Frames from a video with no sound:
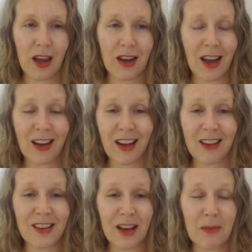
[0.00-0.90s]

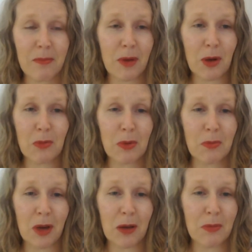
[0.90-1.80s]
And
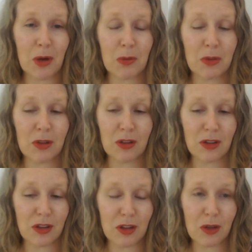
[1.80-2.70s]
moment by moment,
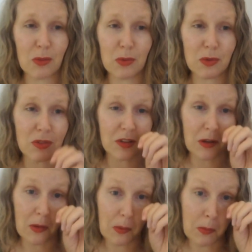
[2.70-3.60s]
you will
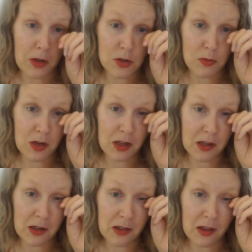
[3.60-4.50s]
still
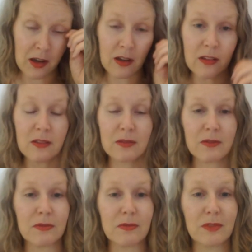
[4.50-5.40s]
misread that
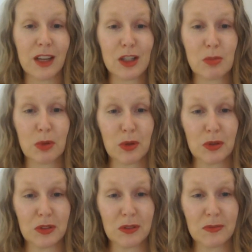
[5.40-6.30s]

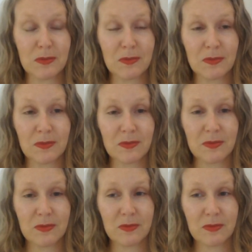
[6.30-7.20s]
dashboard
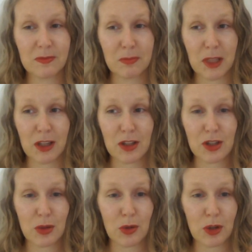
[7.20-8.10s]

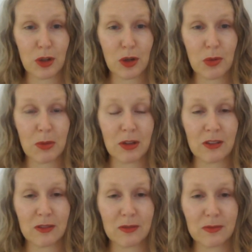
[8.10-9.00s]
because you're
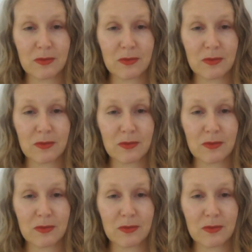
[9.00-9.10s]
human.